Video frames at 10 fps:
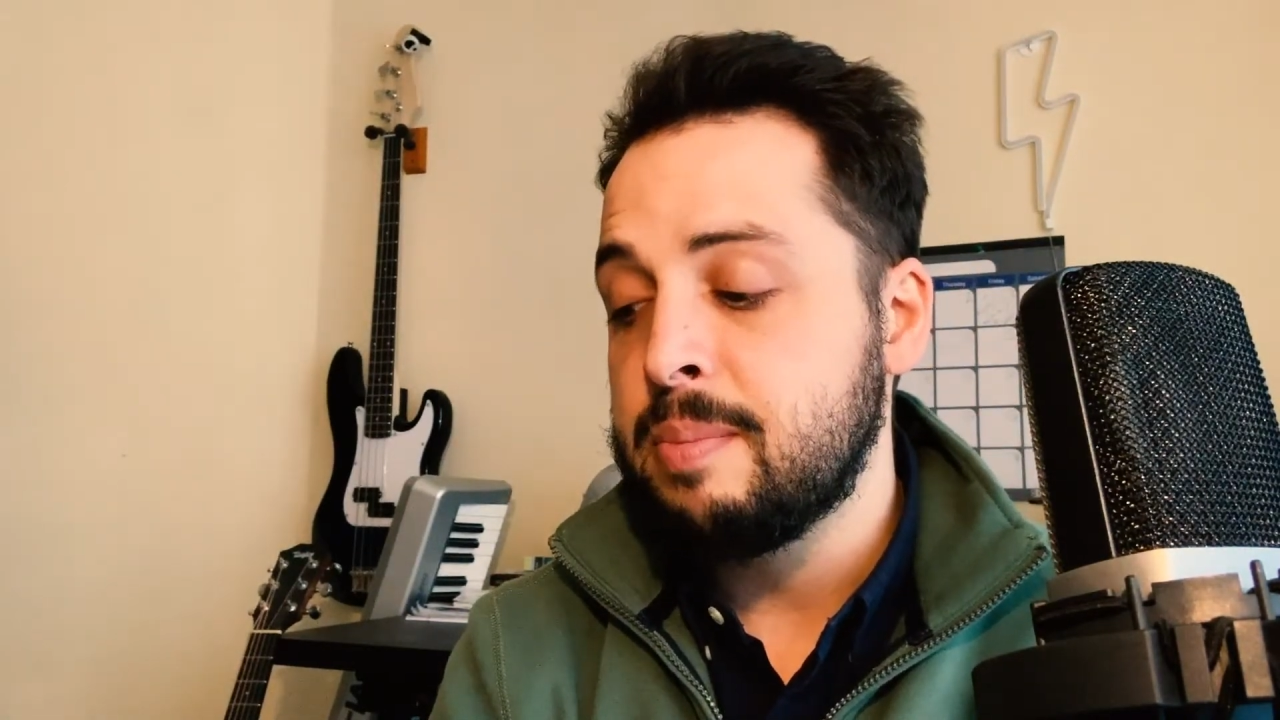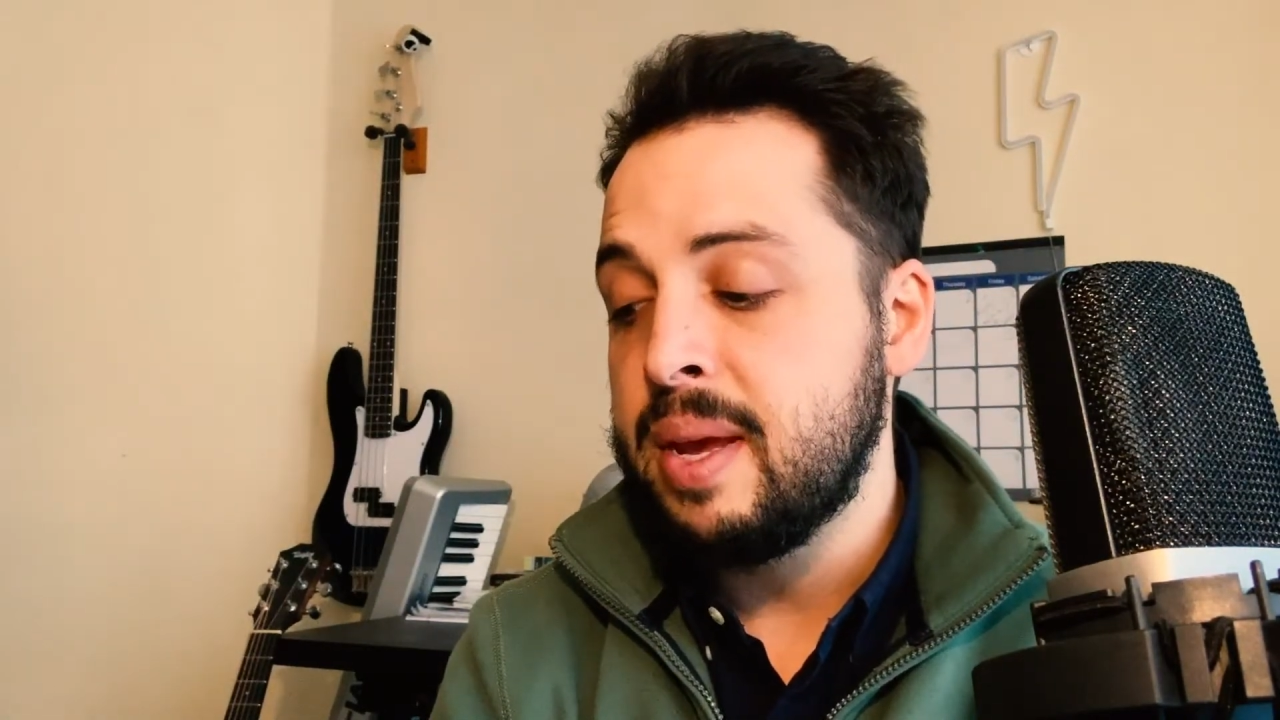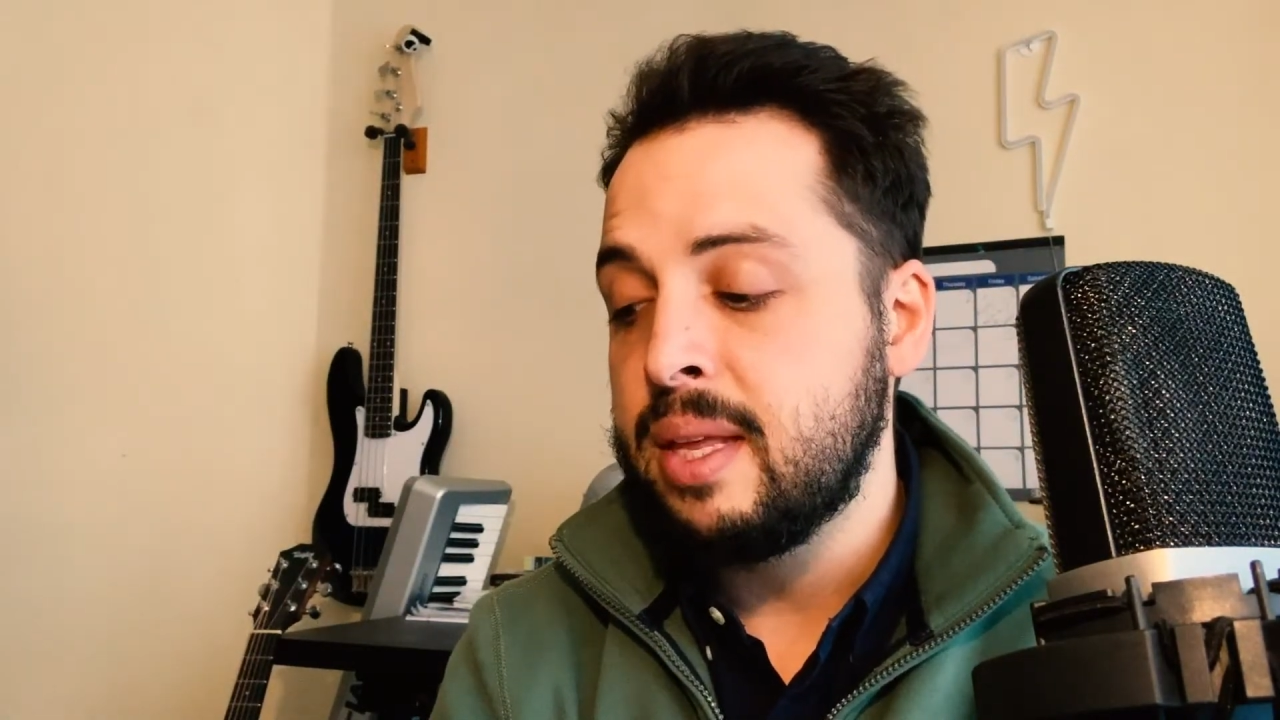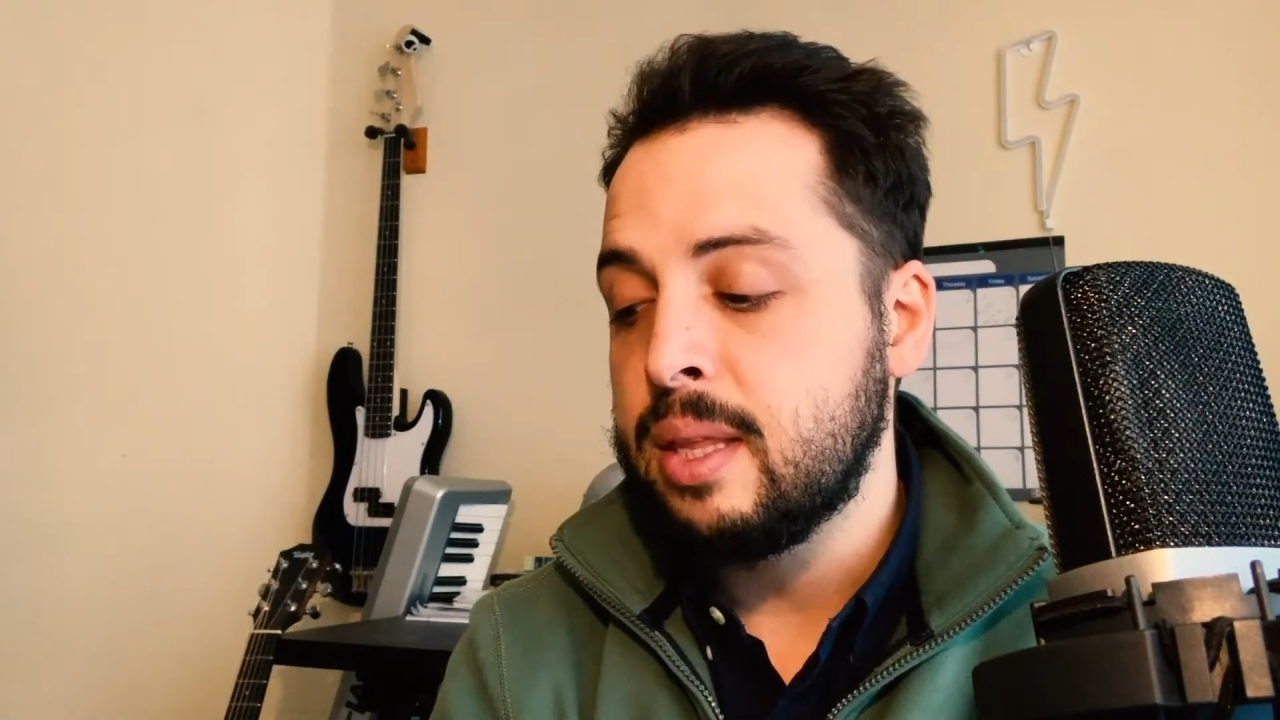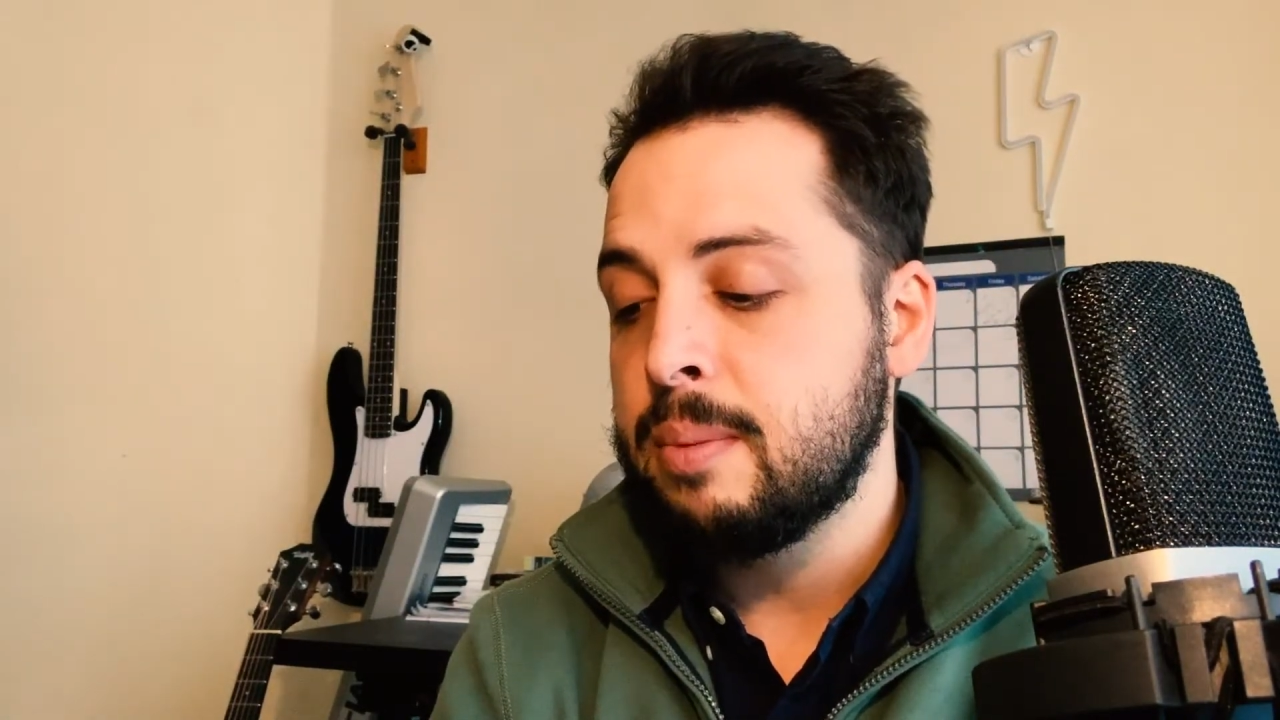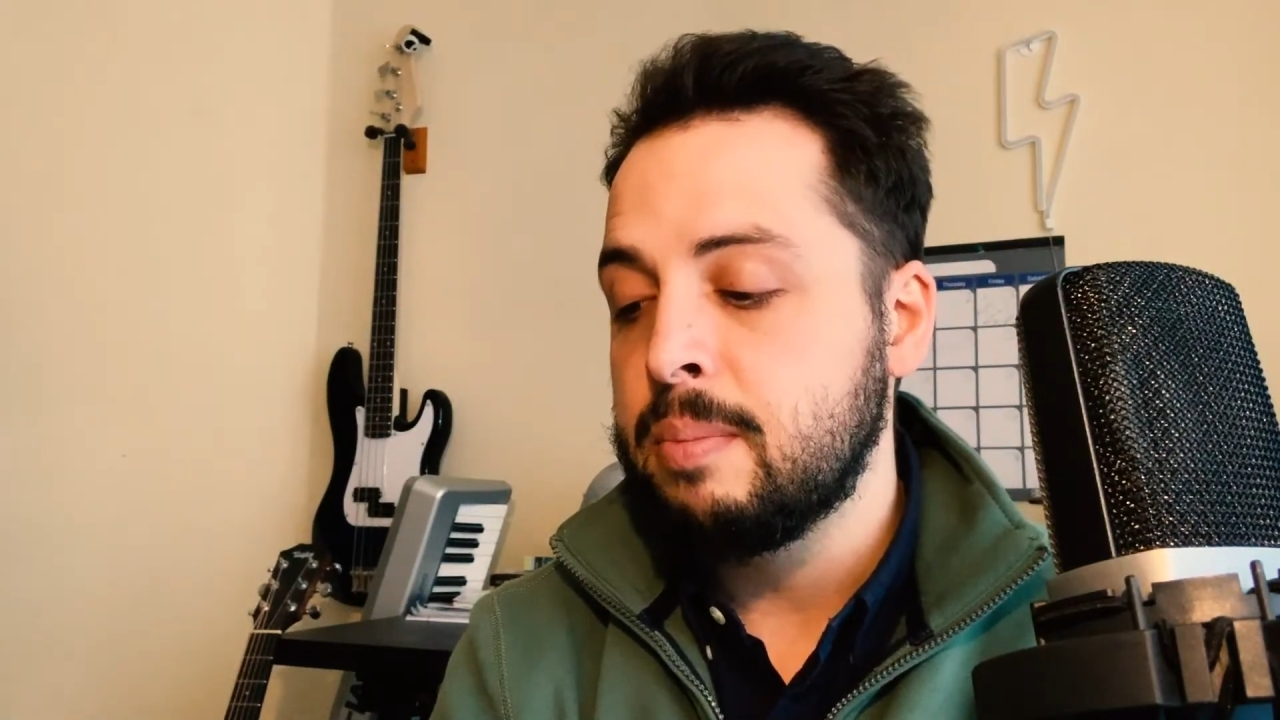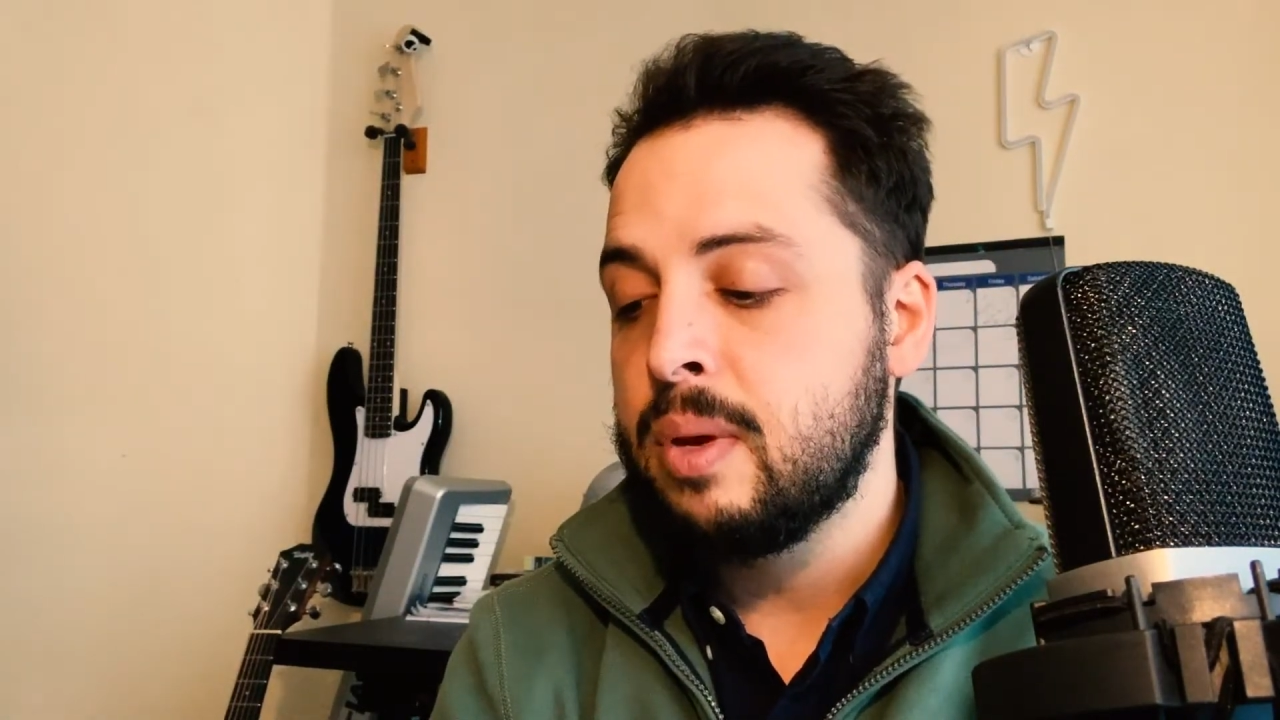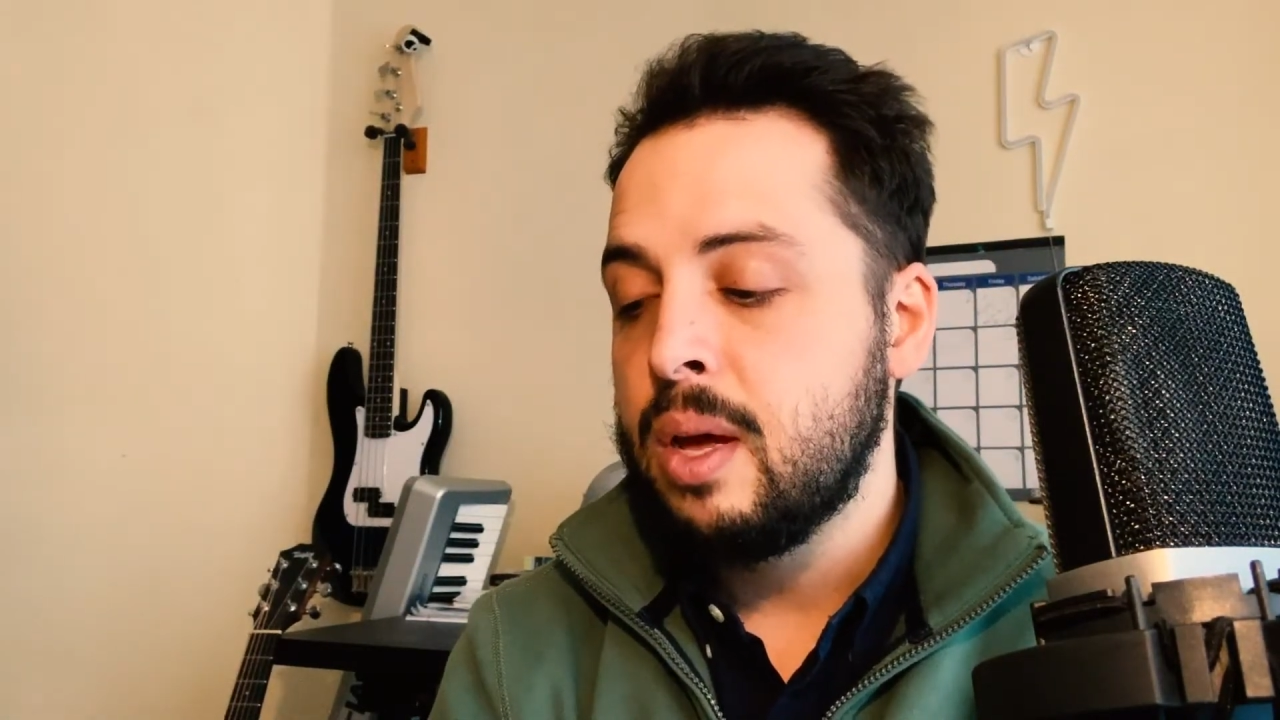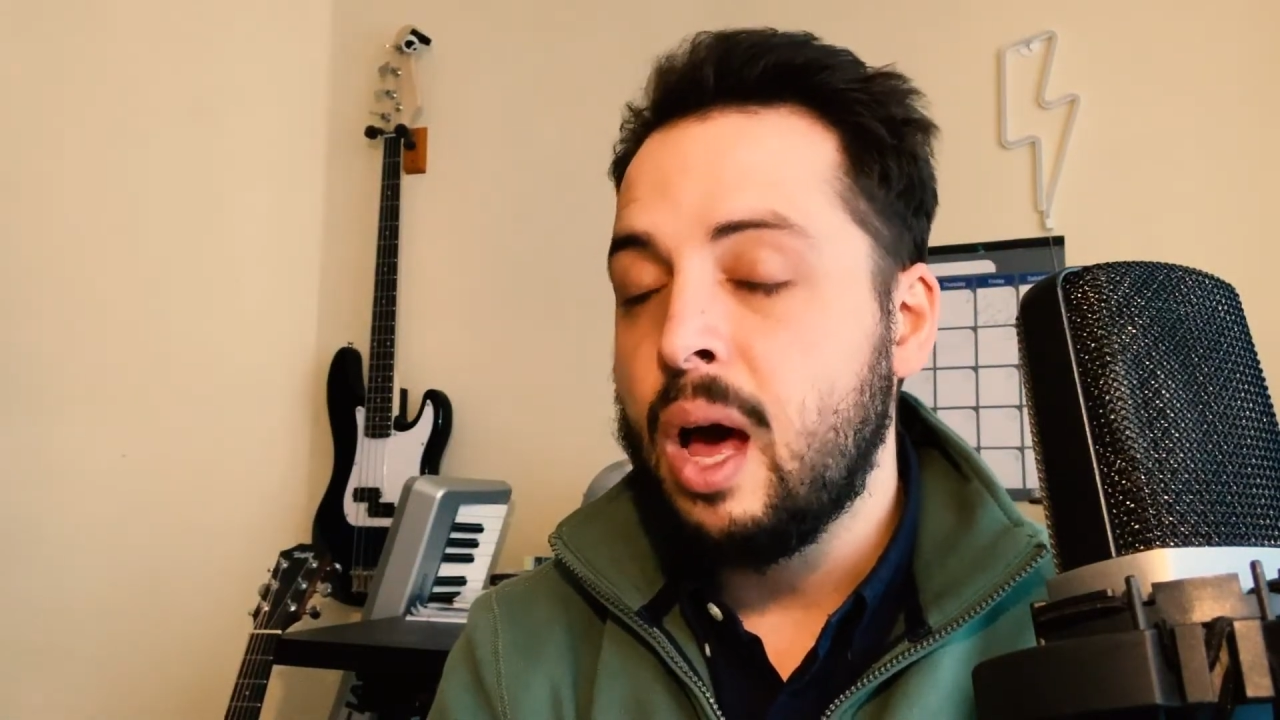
make them